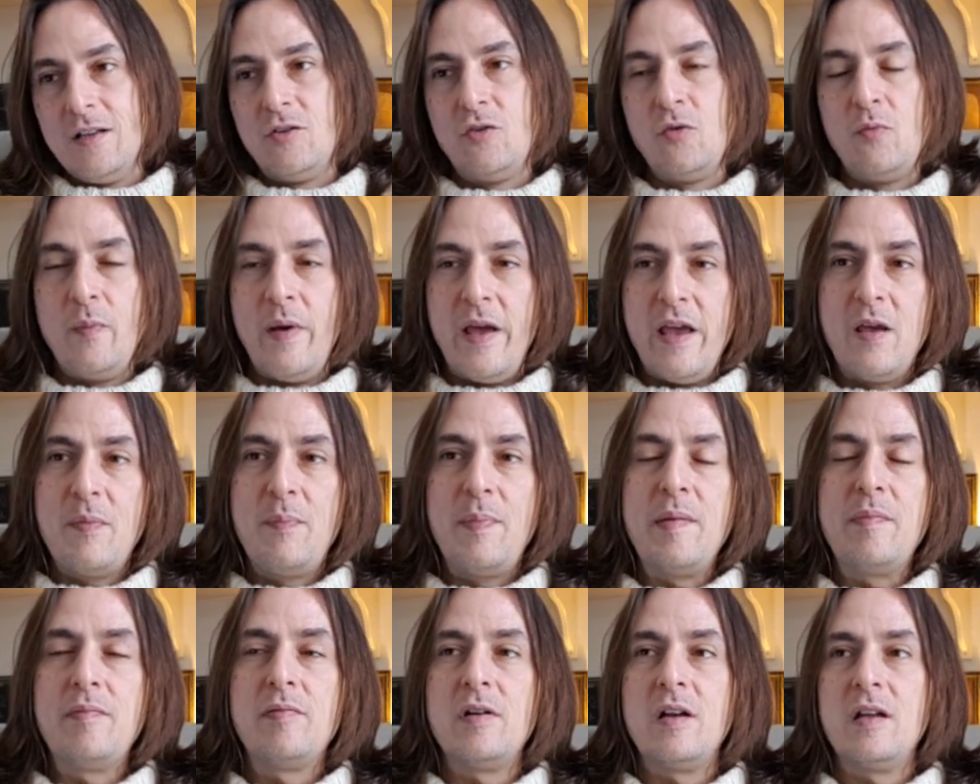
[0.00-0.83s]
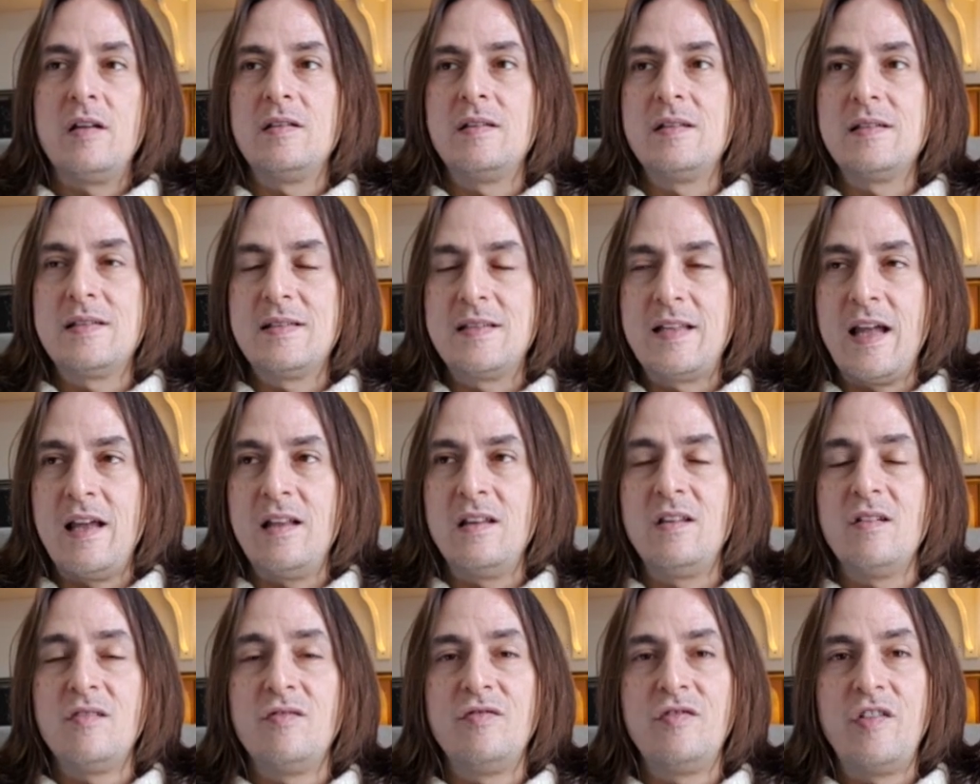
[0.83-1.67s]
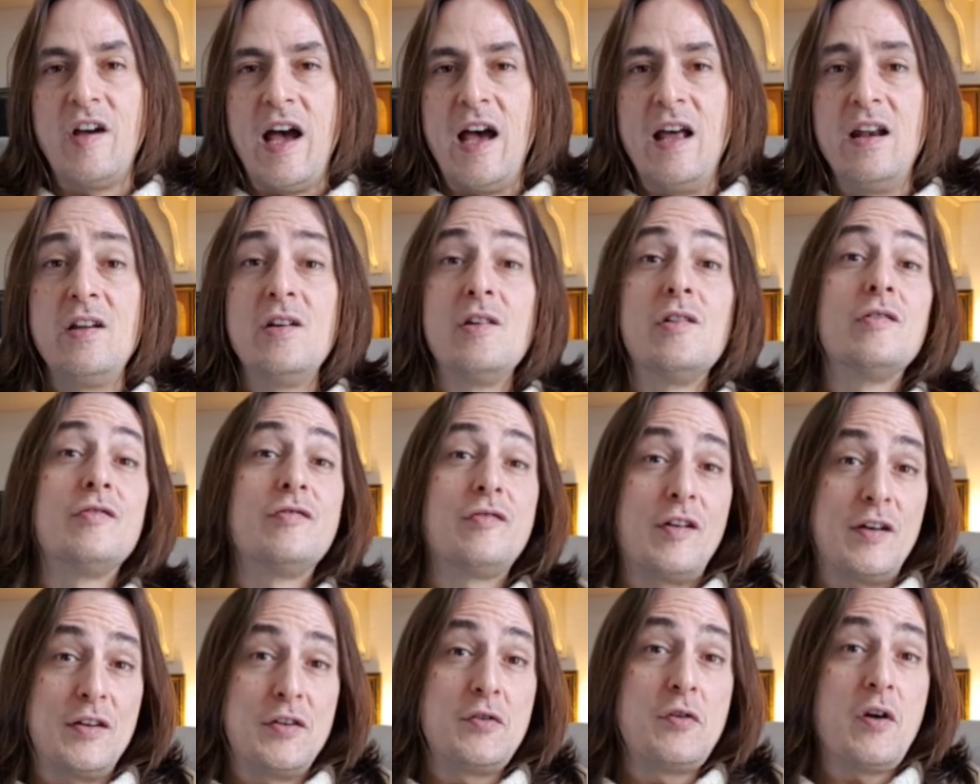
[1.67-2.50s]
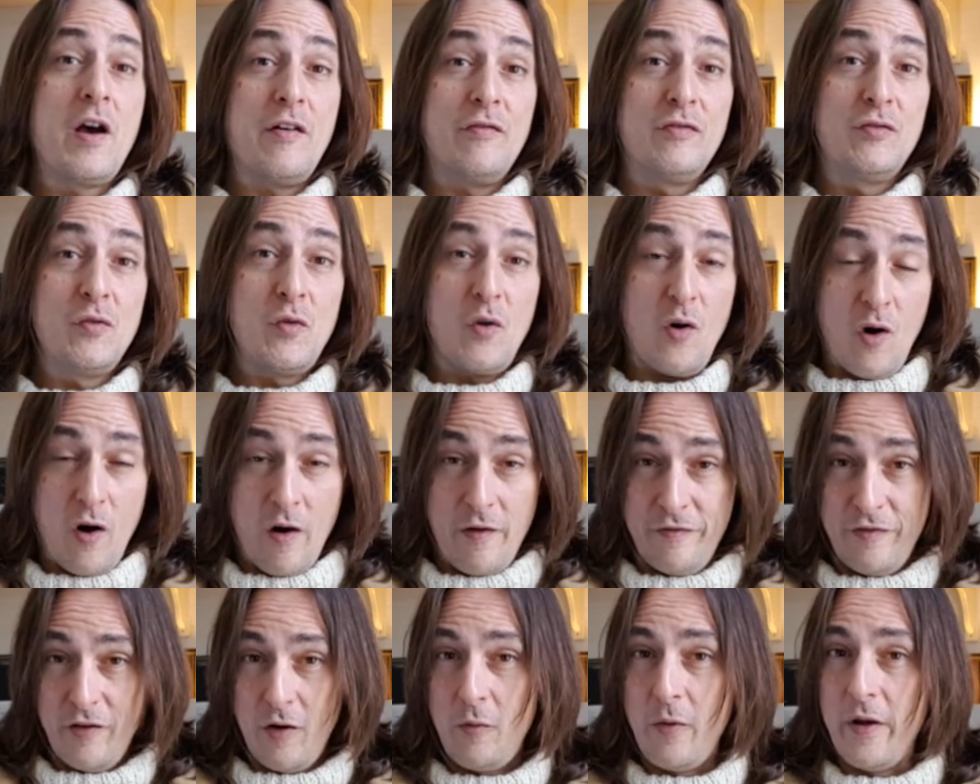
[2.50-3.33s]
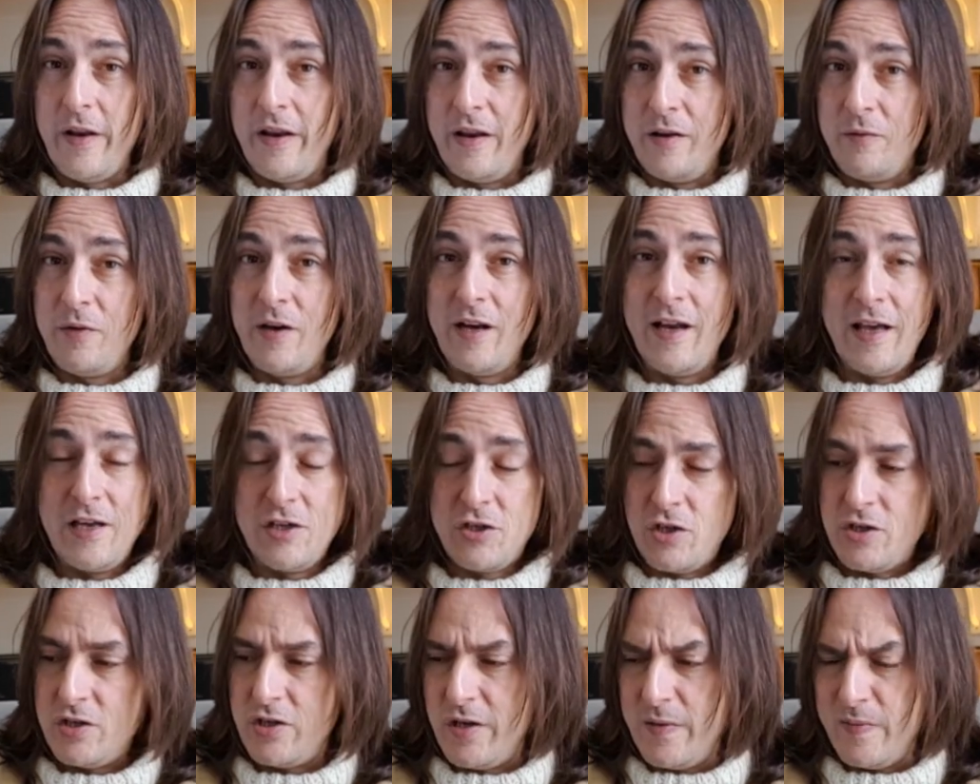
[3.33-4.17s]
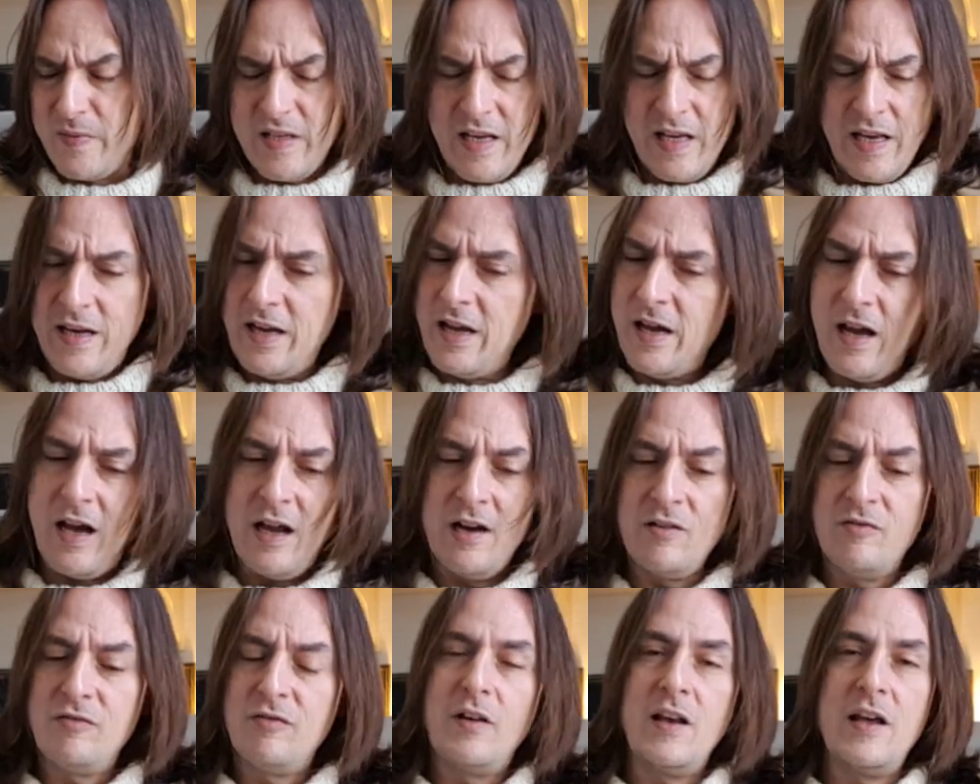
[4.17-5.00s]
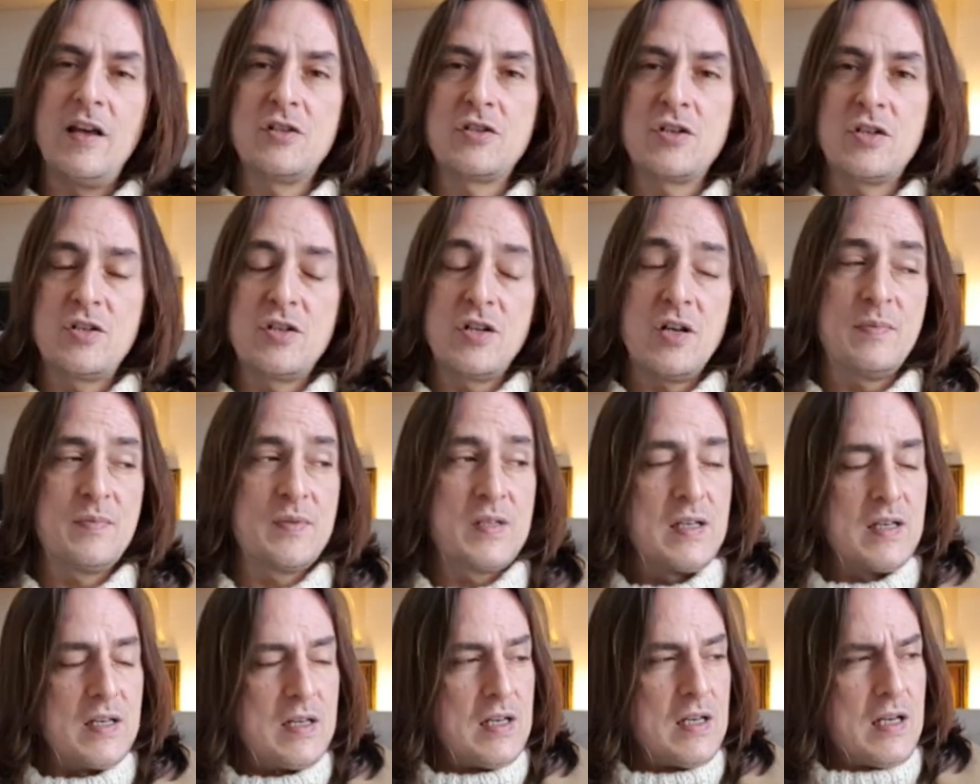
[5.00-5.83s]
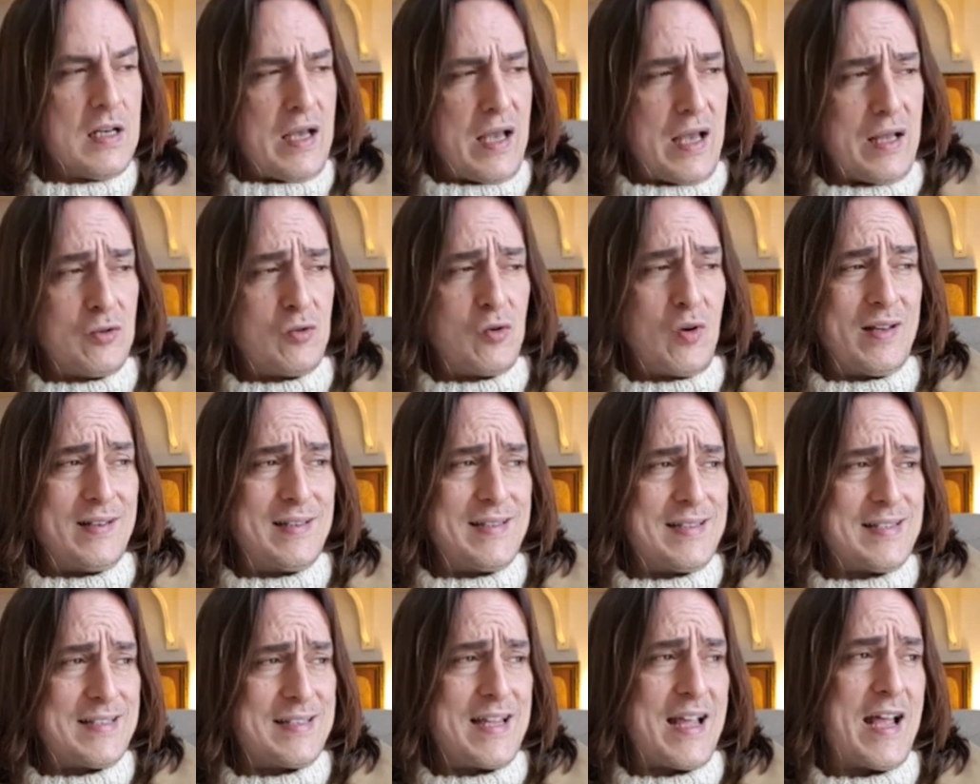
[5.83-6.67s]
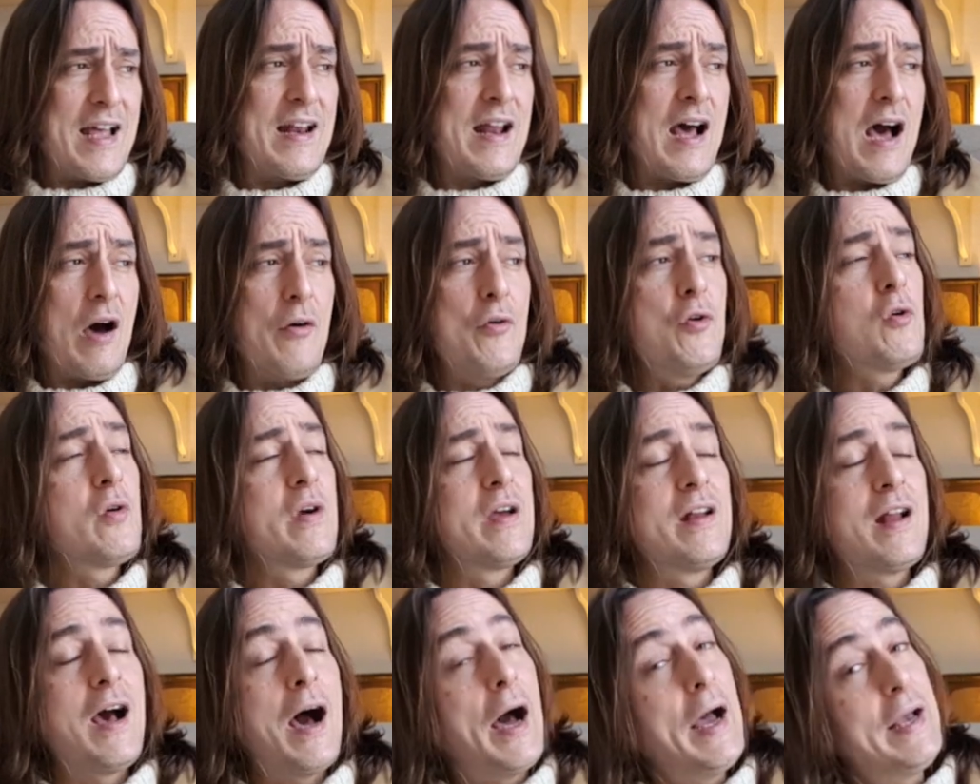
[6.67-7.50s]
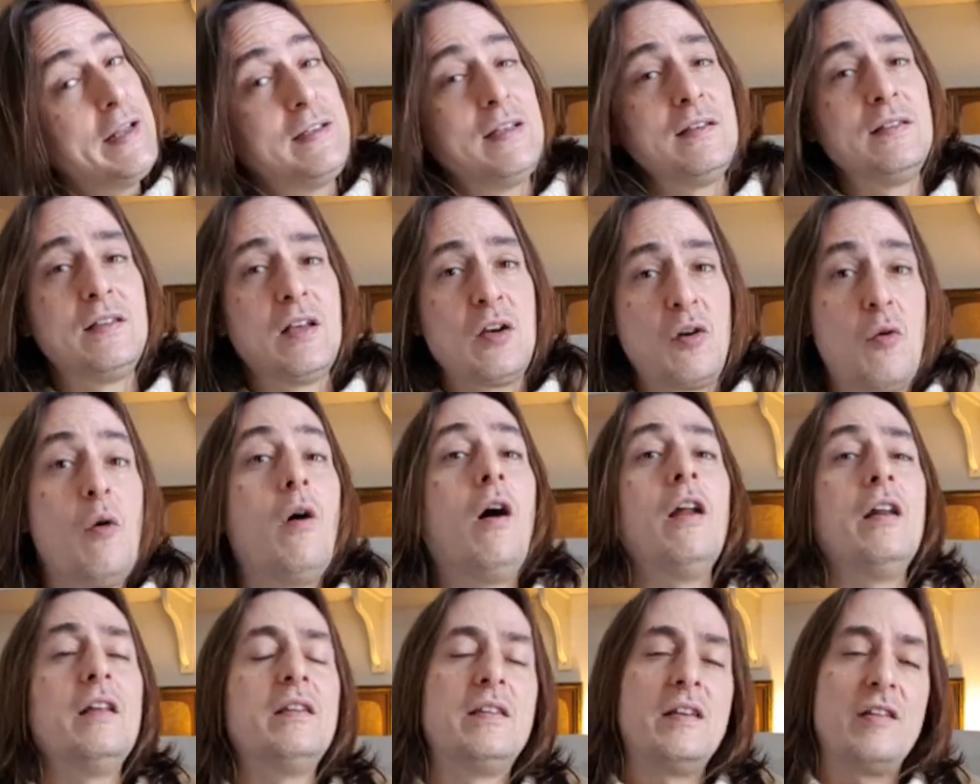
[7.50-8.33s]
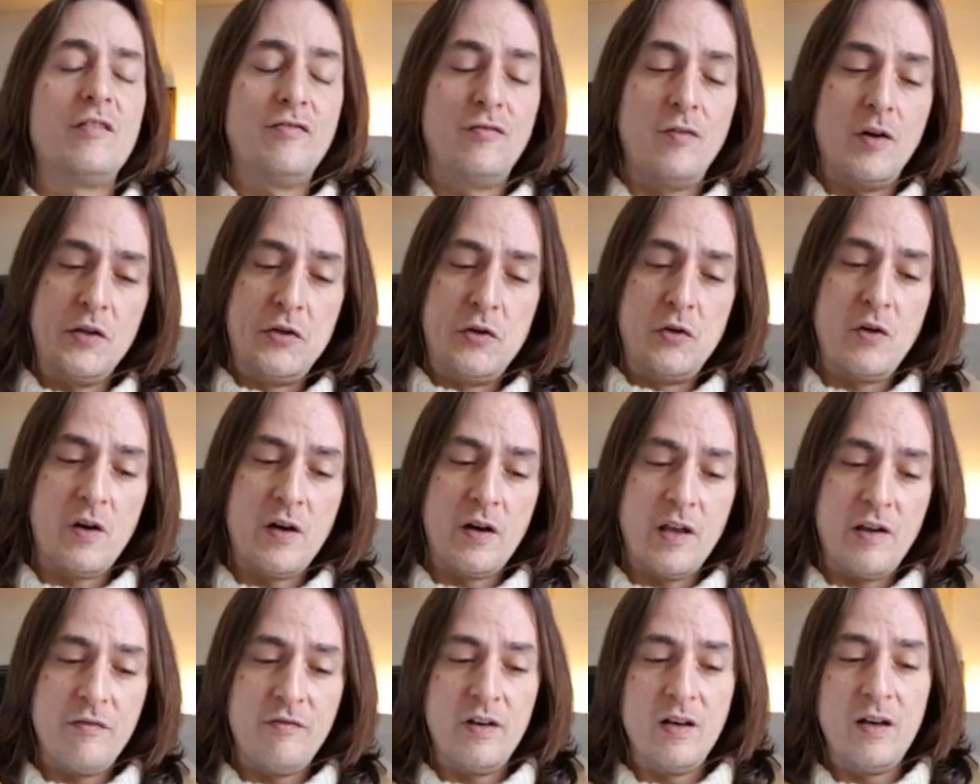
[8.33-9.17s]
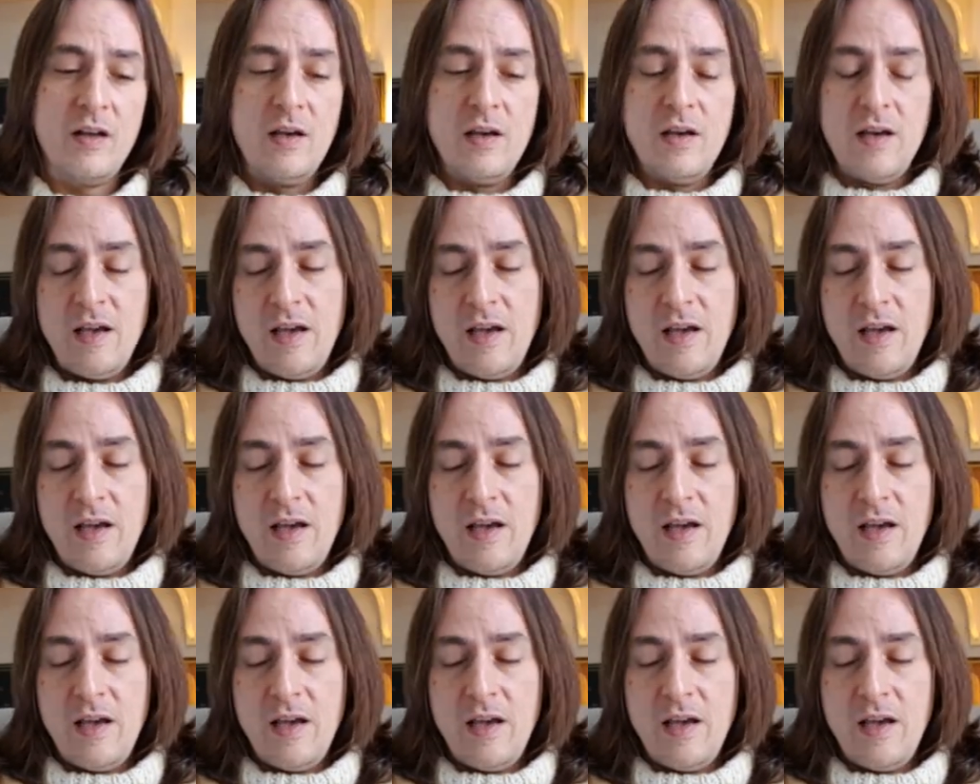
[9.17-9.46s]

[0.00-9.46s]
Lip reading: to make people understand the value of what you have to offer within relationships, any kind of relationships, and to understand how you can heighten the quality of what you are given.